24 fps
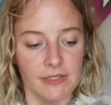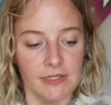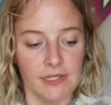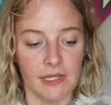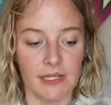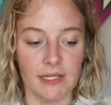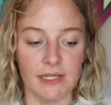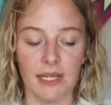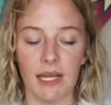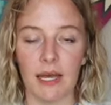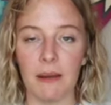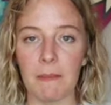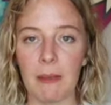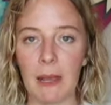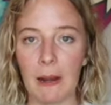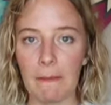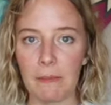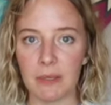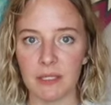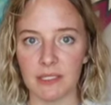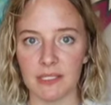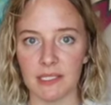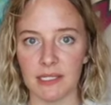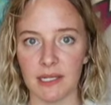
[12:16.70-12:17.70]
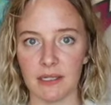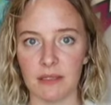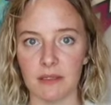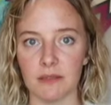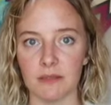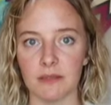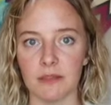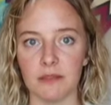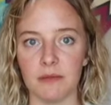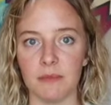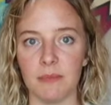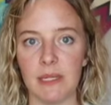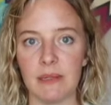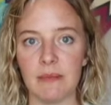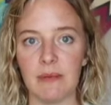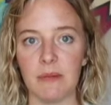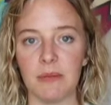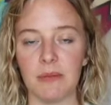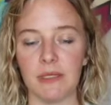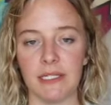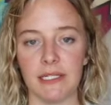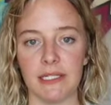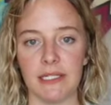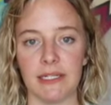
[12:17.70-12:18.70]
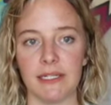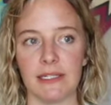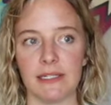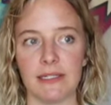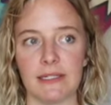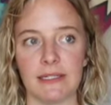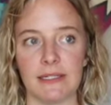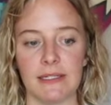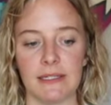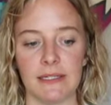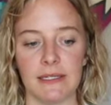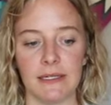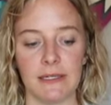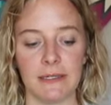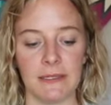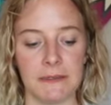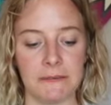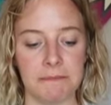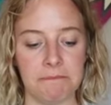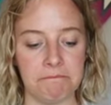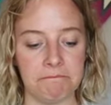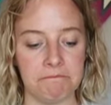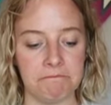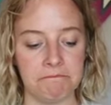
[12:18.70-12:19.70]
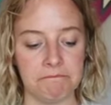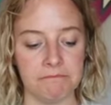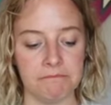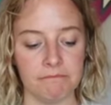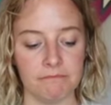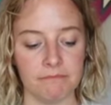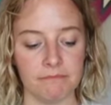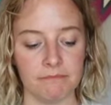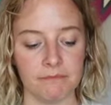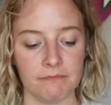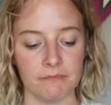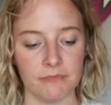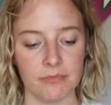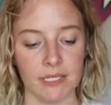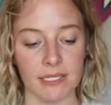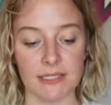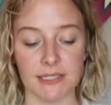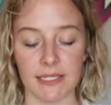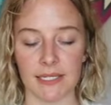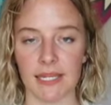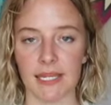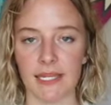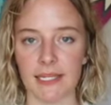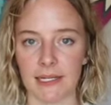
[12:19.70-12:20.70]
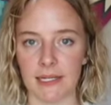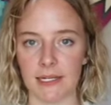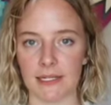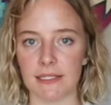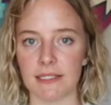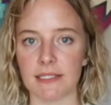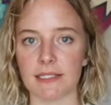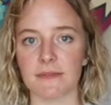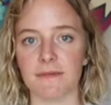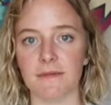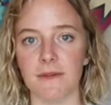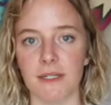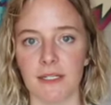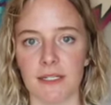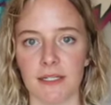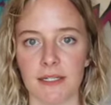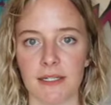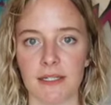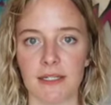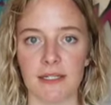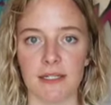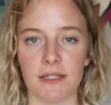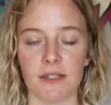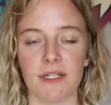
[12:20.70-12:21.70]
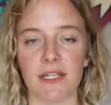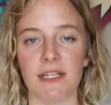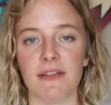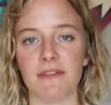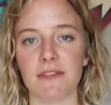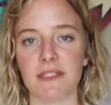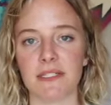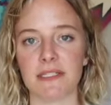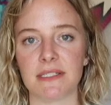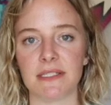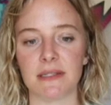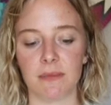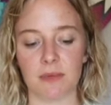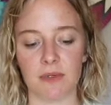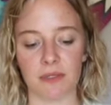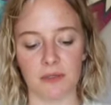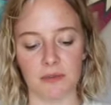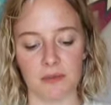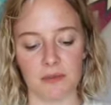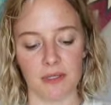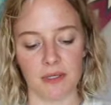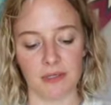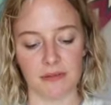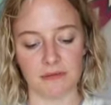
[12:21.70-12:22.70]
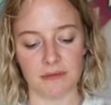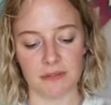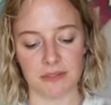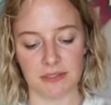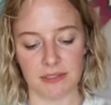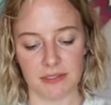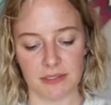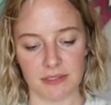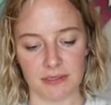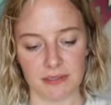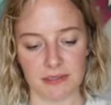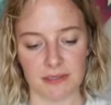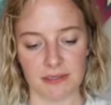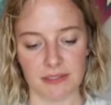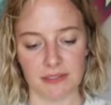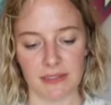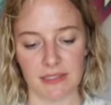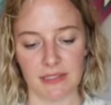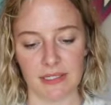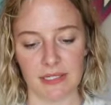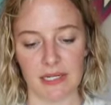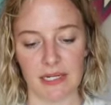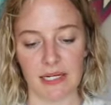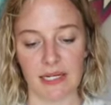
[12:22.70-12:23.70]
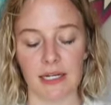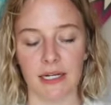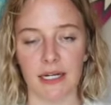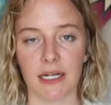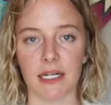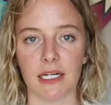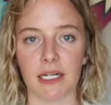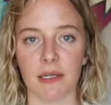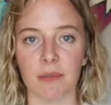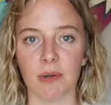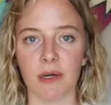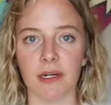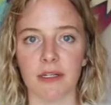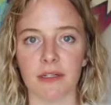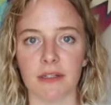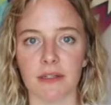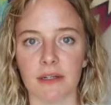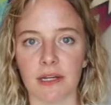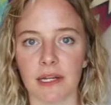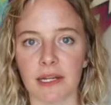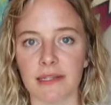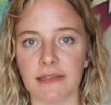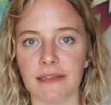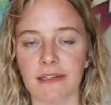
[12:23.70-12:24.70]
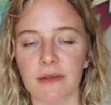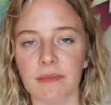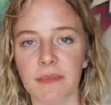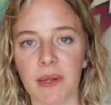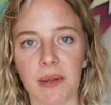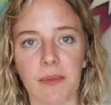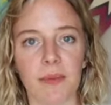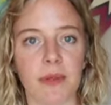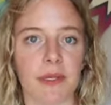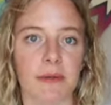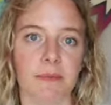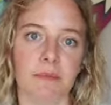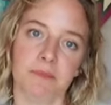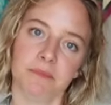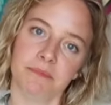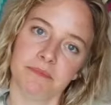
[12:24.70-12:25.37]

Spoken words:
And yeah, I'm gonna put together a little baby blanket because I can, and it's fun, and I'll give it to someone who loves Harry Potter and their baby,